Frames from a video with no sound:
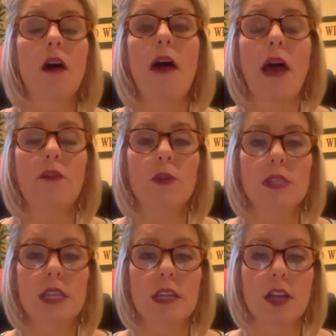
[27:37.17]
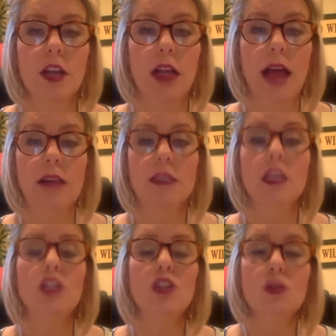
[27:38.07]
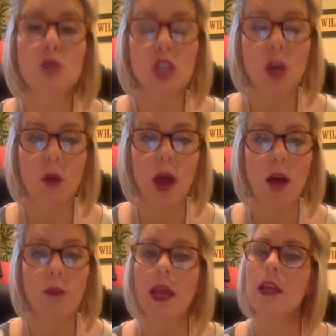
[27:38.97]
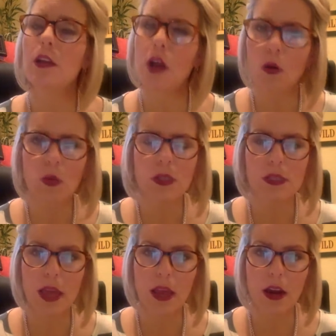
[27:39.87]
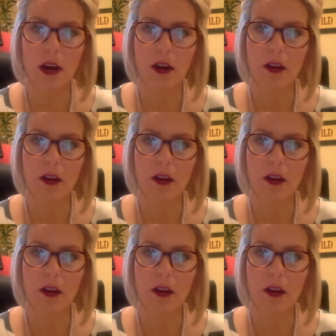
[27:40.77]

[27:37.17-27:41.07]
I'll have you a skincare class, and you show up and no one's there,